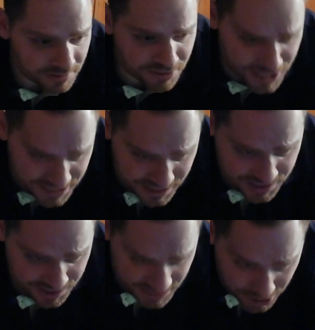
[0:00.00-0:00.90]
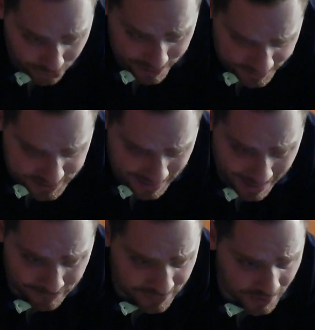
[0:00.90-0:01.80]
But this is serious,
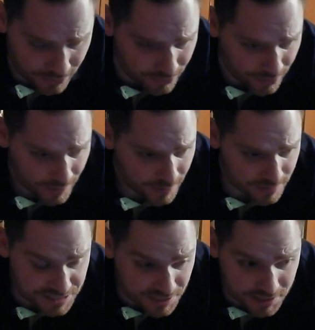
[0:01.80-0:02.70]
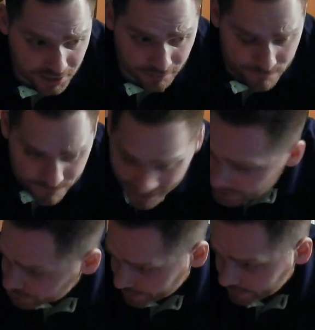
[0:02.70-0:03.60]
Evan. This is a
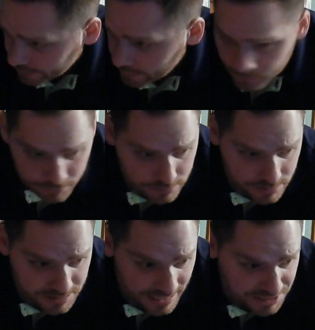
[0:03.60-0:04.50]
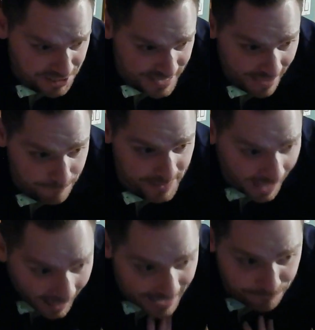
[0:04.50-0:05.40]
confession. Sent to the F B
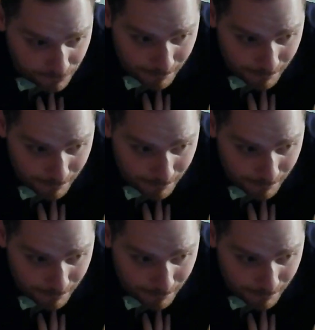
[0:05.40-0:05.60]
I